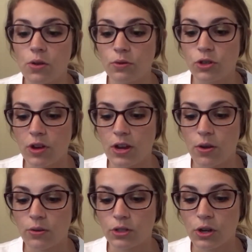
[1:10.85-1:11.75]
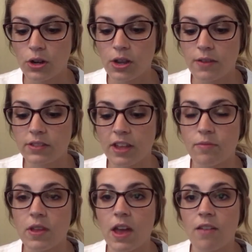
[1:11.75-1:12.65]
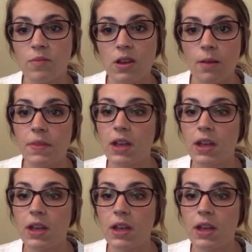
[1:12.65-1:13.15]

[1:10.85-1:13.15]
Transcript: on restraint alternatives have become